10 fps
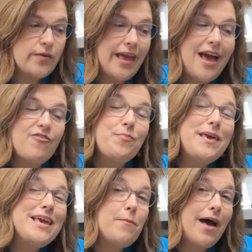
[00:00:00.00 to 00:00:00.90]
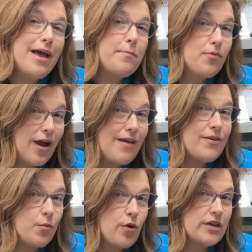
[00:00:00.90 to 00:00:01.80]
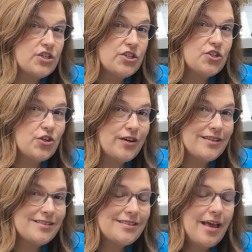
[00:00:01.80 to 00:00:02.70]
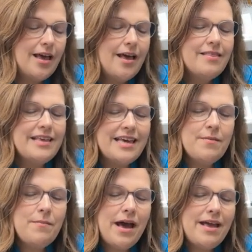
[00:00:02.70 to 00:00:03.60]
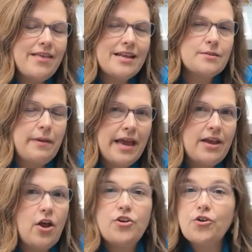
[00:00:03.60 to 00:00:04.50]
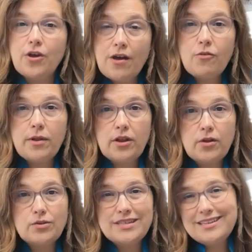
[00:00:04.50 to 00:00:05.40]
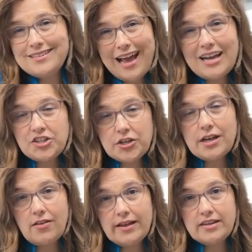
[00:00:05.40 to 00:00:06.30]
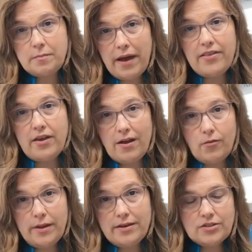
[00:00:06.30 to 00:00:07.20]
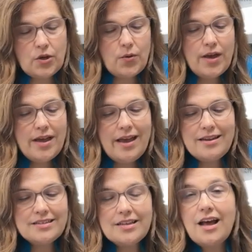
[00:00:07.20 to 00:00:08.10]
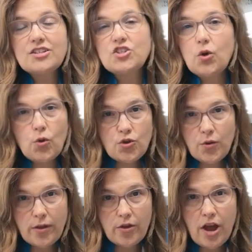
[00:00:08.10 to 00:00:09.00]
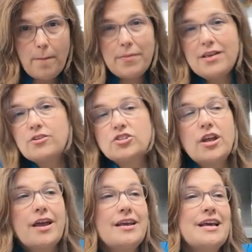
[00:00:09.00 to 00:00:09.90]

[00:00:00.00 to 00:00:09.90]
they have PMI, private mortgage insurance, the MI that is paid on your government loans is actually collected by the government. So it is not sold to another company. There's not